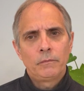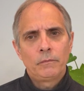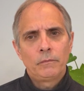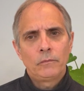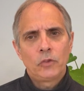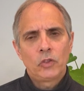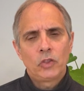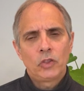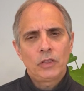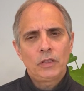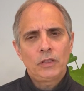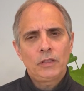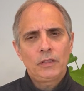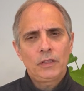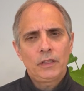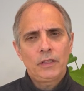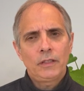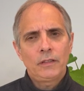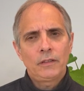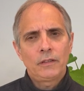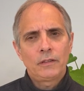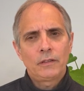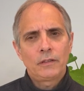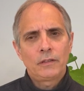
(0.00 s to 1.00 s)
Just
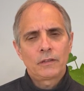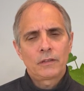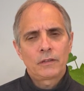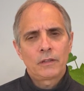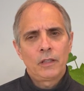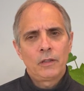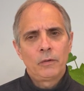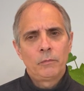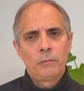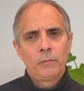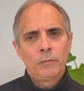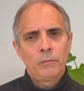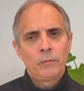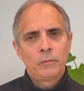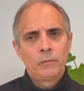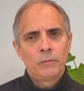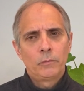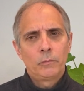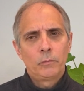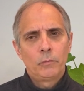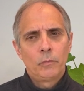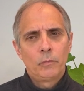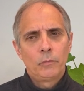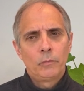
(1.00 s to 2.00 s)
get some
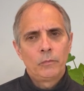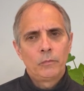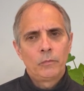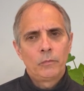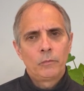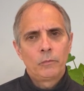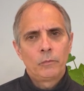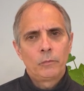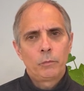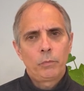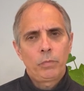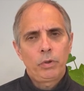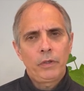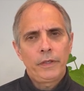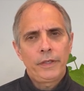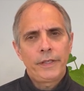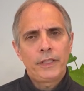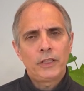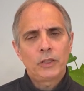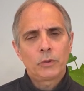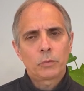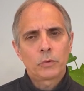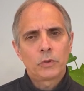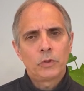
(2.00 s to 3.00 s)

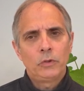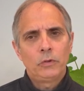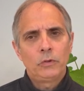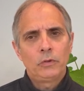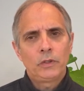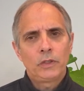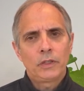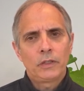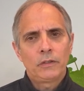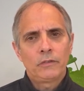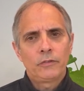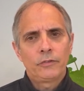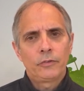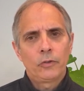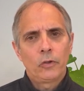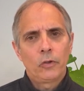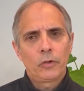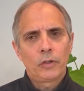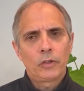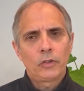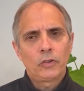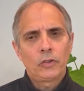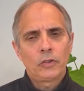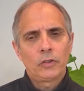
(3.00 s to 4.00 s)
place where you can
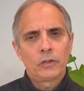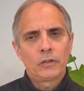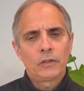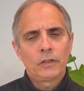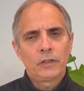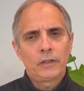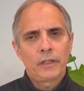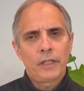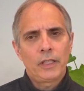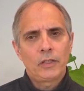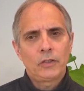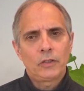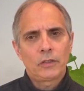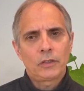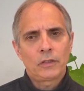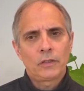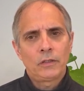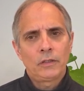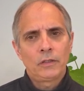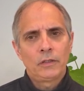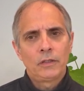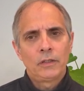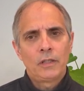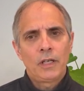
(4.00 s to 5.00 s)
focus your
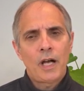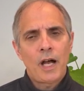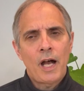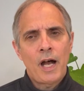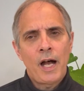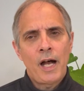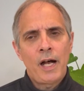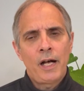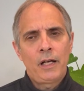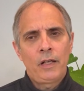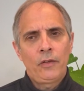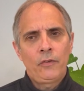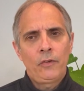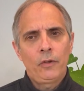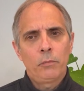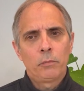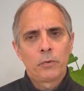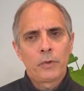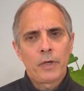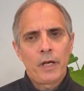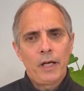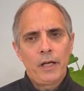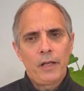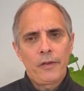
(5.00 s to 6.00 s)
attention on the
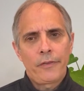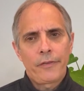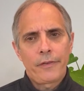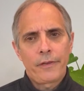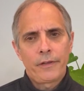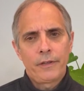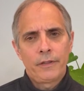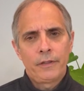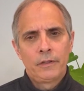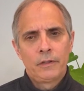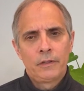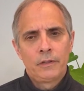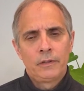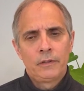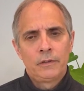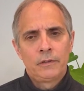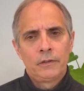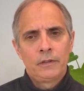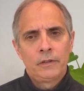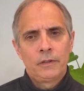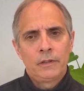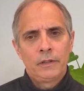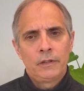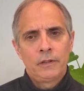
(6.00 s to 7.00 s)
breath,
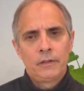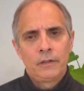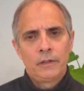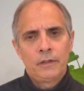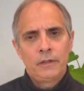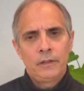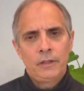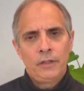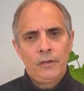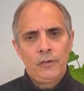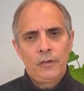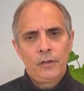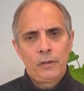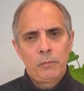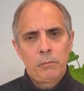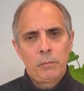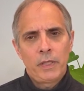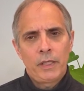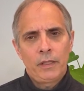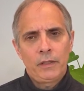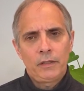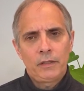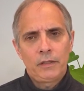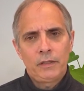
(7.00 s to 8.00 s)
in the
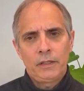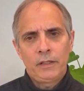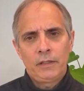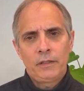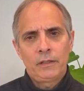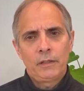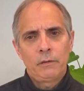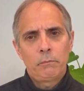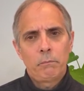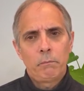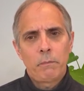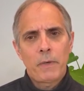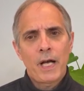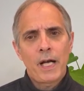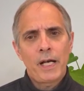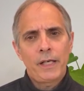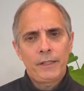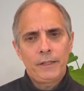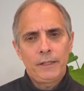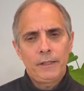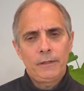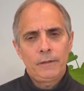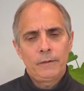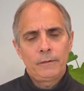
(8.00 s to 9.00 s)
belly, in the
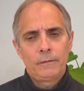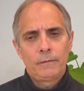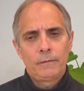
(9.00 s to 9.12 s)
body.